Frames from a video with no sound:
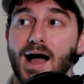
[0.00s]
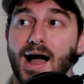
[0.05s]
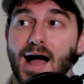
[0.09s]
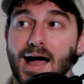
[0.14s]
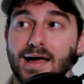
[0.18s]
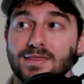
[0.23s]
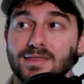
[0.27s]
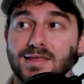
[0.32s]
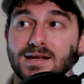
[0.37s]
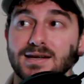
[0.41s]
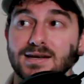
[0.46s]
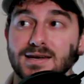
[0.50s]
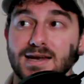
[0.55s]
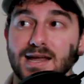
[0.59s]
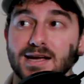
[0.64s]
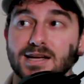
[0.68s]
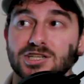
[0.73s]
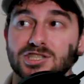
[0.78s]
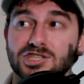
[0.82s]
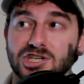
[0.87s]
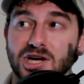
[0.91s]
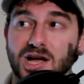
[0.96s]
I think
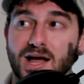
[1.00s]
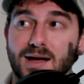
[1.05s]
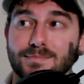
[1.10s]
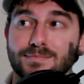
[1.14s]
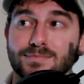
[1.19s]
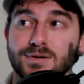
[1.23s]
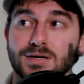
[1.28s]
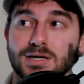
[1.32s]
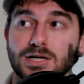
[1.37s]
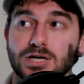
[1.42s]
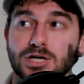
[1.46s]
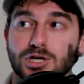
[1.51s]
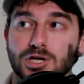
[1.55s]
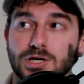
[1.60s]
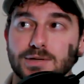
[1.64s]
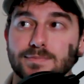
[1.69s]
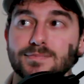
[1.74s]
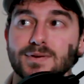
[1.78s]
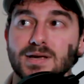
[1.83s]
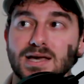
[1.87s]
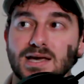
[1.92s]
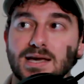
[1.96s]
Nick Chubb
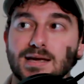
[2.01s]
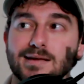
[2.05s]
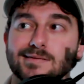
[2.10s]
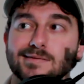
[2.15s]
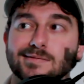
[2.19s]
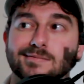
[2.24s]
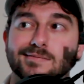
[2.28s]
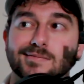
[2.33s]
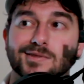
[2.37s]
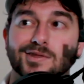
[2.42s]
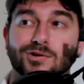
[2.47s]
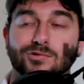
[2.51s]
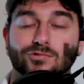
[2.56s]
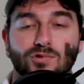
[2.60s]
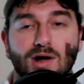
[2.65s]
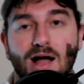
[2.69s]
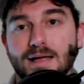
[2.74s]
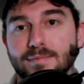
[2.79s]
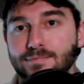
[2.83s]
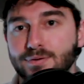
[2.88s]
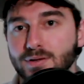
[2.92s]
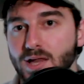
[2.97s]
could be the
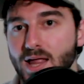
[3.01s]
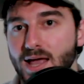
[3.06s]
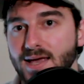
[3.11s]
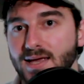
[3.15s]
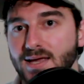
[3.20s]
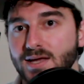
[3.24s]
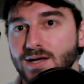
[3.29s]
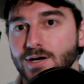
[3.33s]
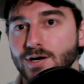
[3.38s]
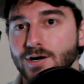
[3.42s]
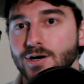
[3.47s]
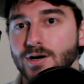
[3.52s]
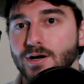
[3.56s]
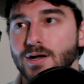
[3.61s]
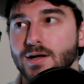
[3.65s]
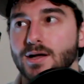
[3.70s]
right play here,